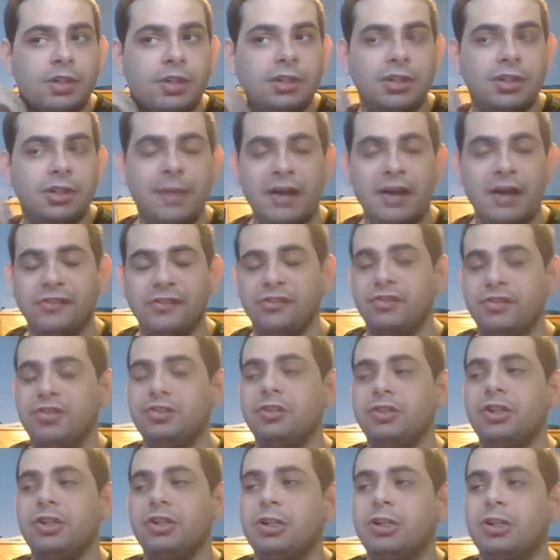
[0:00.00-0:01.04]
to Bowser
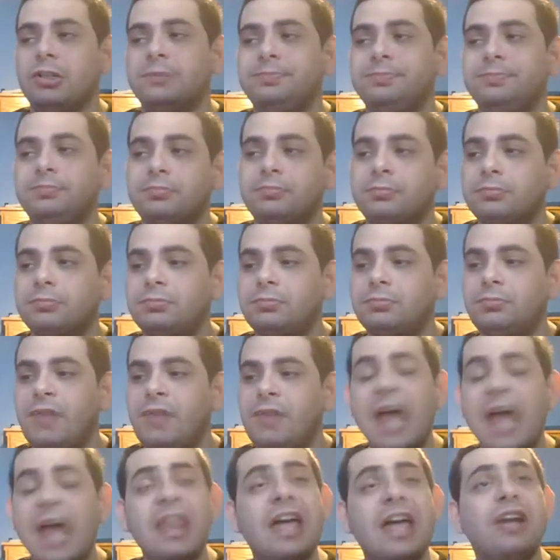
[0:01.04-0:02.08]
Jr.
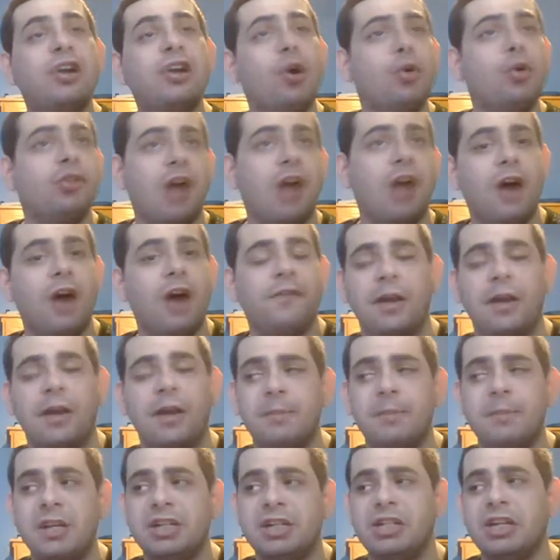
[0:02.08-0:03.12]
and then goes off on
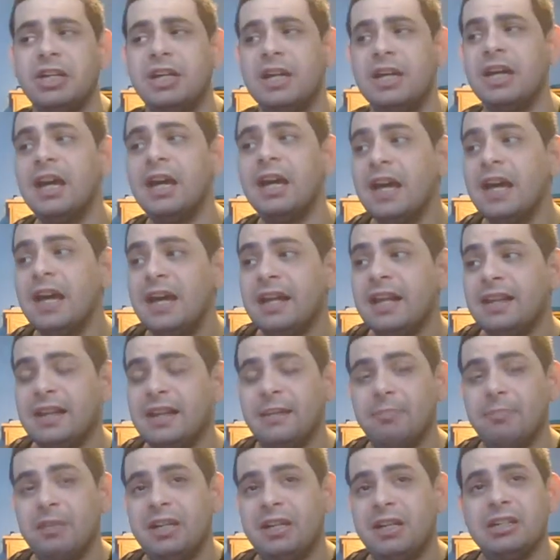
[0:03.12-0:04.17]
a mission
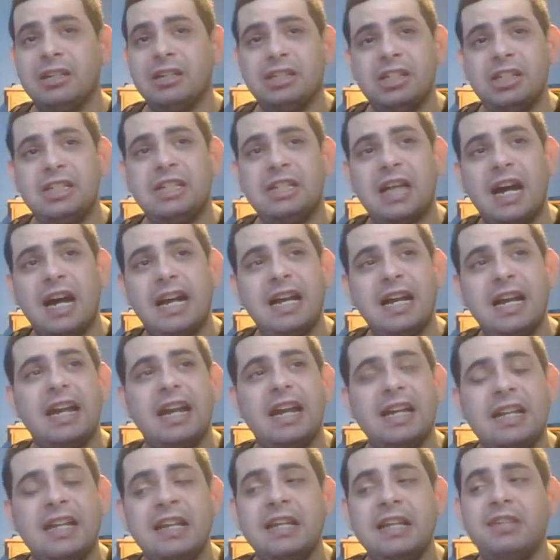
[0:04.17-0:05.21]
because she kind of got
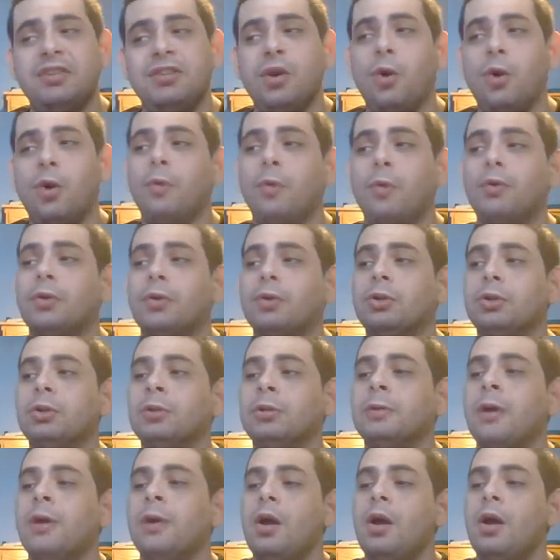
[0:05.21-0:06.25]
a hint
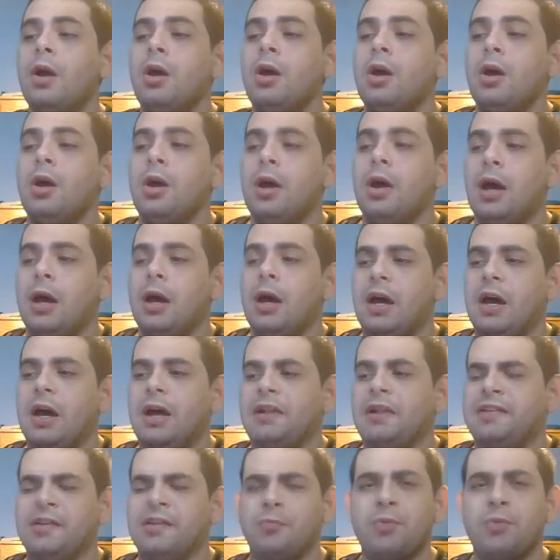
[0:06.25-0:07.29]
over
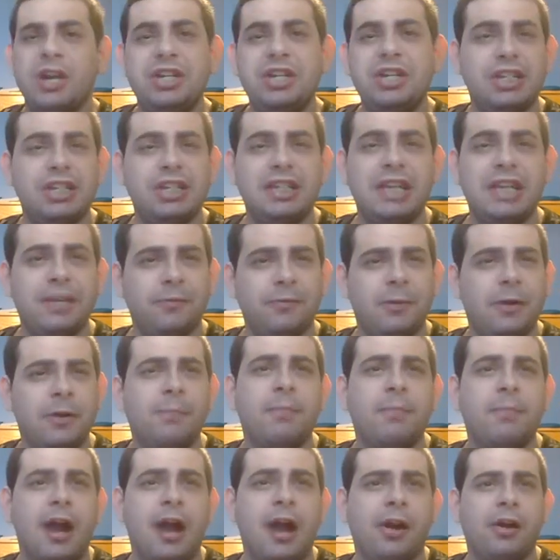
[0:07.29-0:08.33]
uh, some way she can get rid
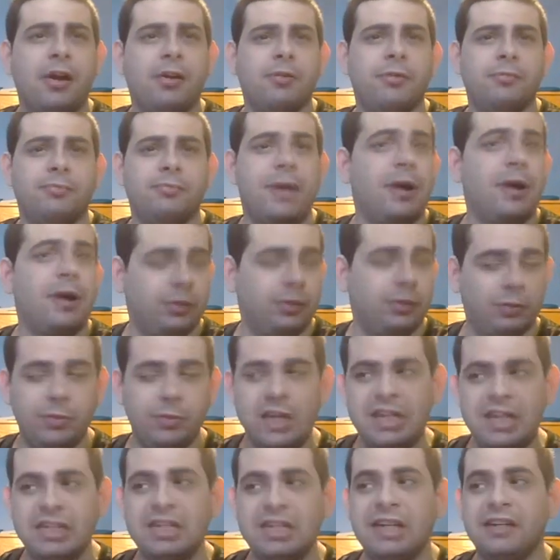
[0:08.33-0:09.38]
of Mar- Mario and
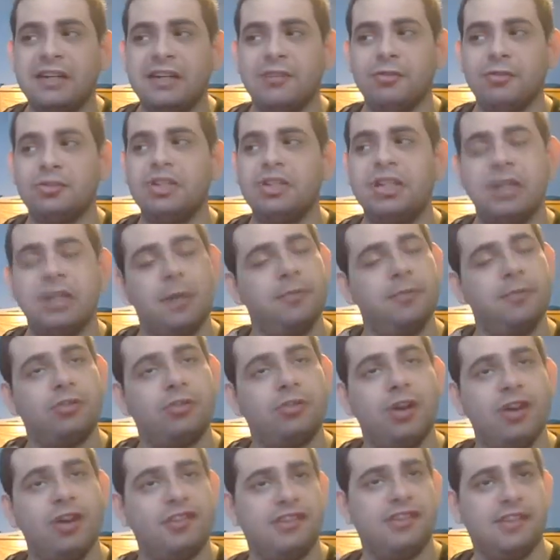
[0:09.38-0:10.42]
Luigi, and so she comes
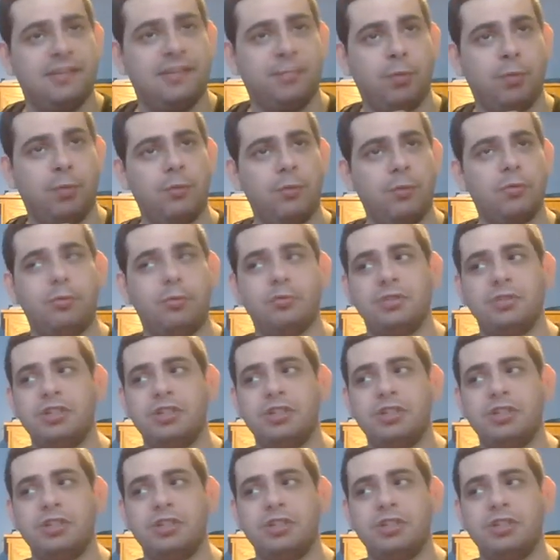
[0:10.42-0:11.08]
across this portal.